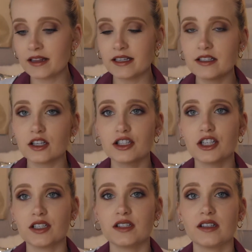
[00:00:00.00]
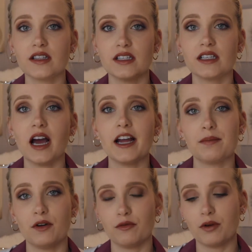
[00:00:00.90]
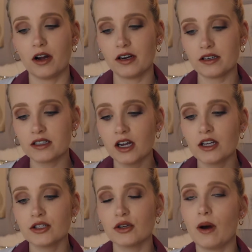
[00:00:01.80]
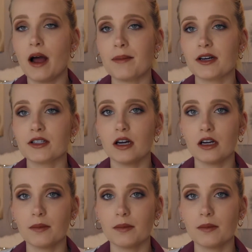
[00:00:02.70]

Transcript: these are just the type of product. So I'm going to talk